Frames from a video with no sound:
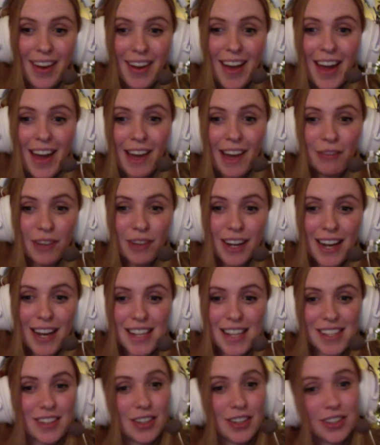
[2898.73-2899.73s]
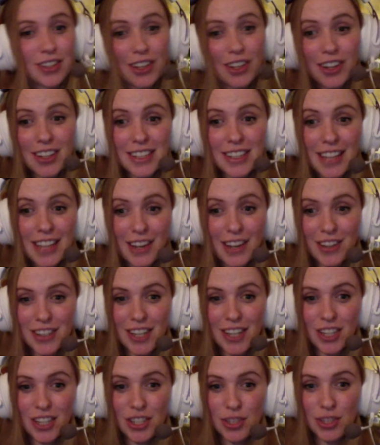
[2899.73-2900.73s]
and realizing that there is later
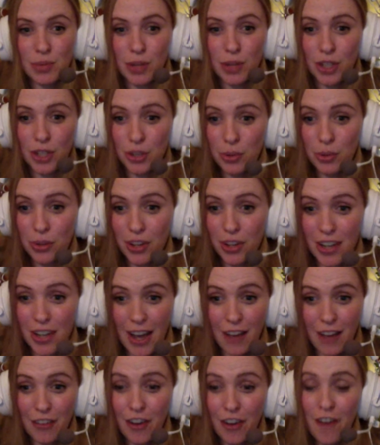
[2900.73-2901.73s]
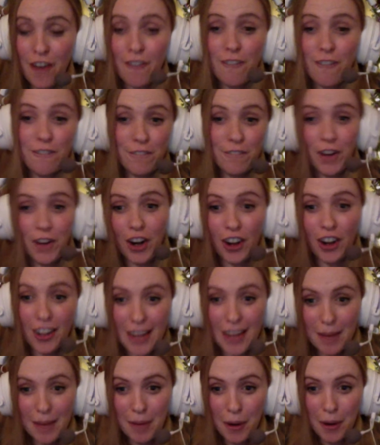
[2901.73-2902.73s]
sections where you are going to have fuck all
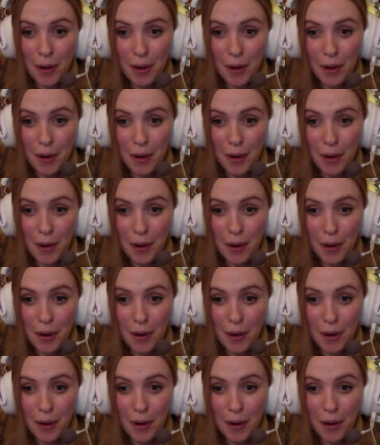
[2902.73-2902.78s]
ammo